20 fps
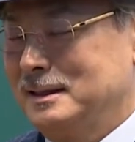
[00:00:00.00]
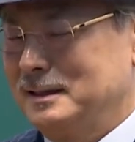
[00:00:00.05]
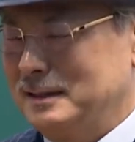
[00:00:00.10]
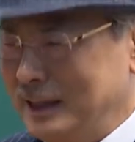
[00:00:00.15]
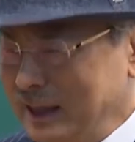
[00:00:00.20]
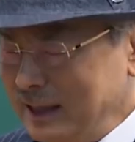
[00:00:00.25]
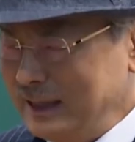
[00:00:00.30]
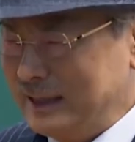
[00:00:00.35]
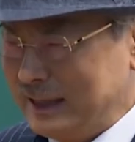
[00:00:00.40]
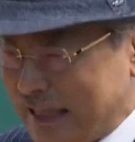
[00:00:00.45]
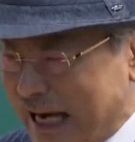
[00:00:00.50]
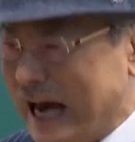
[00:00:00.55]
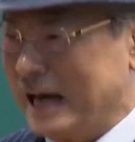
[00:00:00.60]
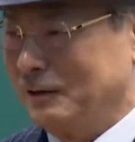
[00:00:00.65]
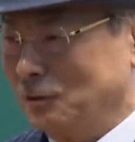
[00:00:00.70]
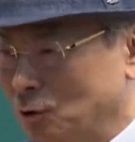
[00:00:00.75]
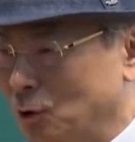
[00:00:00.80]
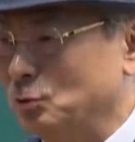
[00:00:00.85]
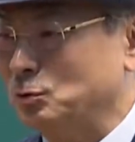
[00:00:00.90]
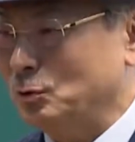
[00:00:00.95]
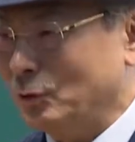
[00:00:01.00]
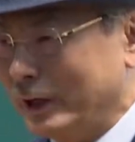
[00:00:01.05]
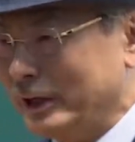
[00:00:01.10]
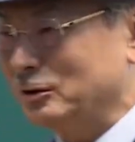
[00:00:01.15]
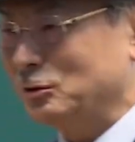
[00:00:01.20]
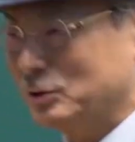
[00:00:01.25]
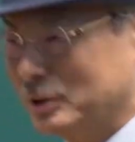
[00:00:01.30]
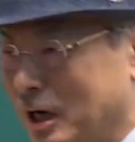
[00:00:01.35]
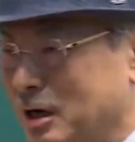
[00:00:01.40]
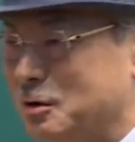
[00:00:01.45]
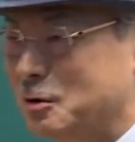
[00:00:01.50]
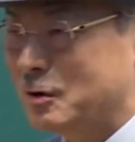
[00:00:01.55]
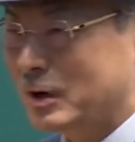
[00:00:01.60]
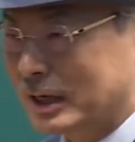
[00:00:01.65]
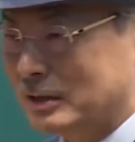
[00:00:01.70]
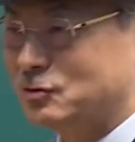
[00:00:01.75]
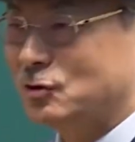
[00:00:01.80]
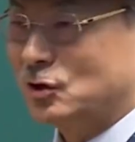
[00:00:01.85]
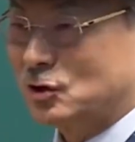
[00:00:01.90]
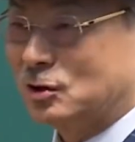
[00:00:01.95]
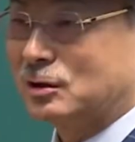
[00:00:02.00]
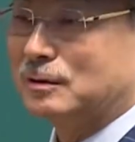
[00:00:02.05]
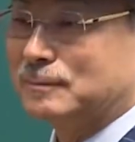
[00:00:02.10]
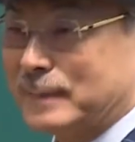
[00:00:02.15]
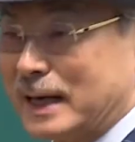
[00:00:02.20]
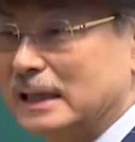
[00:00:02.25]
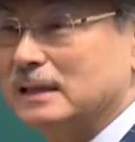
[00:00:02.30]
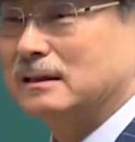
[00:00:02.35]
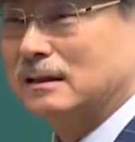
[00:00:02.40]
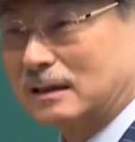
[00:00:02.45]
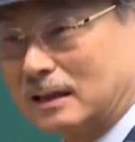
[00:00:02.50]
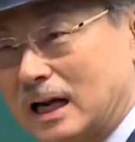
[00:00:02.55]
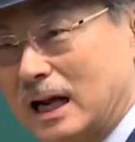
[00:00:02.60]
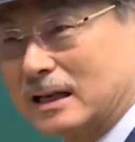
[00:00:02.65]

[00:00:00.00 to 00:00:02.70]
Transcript: you really don't have to be very smart.